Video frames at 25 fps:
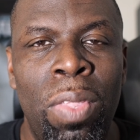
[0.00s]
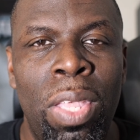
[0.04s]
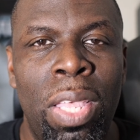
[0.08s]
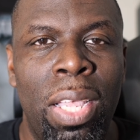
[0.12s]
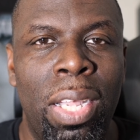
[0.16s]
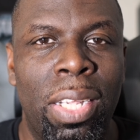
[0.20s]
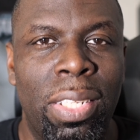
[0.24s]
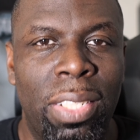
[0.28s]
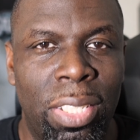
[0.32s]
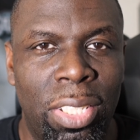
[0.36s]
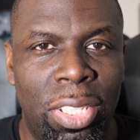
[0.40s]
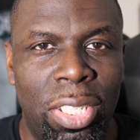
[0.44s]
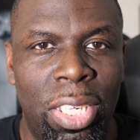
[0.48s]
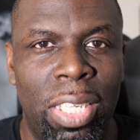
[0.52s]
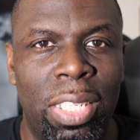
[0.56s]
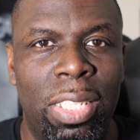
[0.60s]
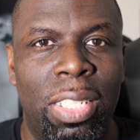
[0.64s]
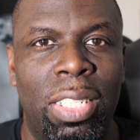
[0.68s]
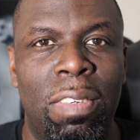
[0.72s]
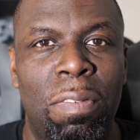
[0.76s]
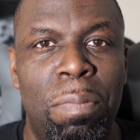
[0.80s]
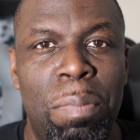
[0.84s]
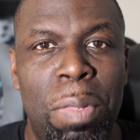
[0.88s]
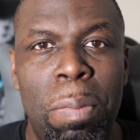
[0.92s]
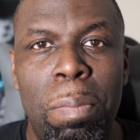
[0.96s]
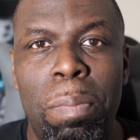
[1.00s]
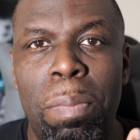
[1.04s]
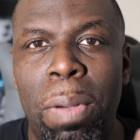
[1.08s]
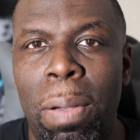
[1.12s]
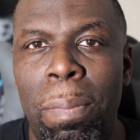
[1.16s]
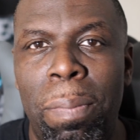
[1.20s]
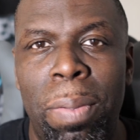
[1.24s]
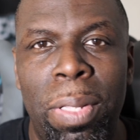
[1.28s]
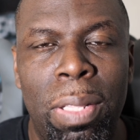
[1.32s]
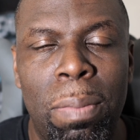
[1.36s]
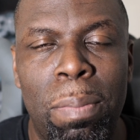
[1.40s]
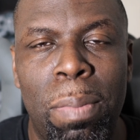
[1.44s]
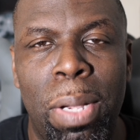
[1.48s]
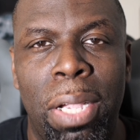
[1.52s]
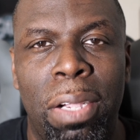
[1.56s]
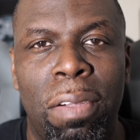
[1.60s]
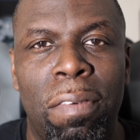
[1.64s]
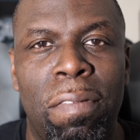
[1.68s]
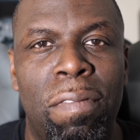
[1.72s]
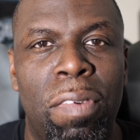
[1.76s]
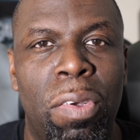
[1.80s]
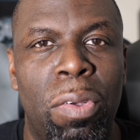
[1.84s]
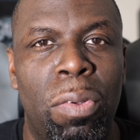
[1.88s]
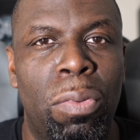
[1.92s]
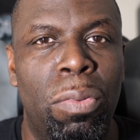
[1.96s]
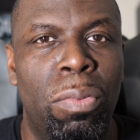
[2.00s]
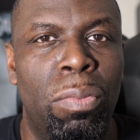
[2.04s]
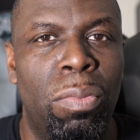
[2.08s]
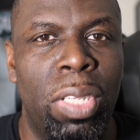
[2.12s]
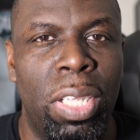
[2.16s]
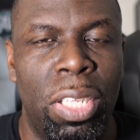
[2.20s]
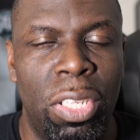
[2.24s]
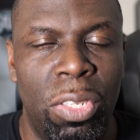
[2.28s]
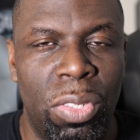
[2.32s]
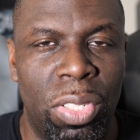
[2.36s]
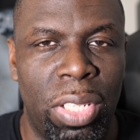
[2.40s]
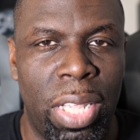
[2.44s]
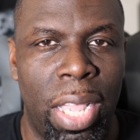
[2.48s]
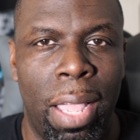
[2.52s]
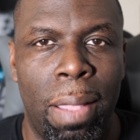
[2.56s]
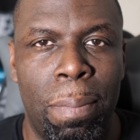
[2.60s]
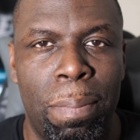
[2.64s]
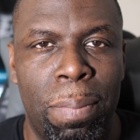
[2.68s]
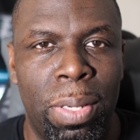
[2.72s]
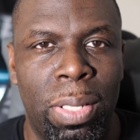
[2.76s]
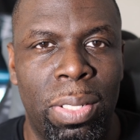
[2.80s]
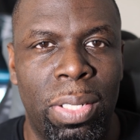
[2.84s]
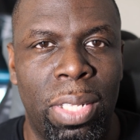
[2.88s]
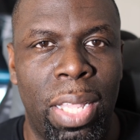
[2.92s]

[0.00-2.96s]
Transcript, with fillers: because the chances of me bumping the microphone, it used to happen a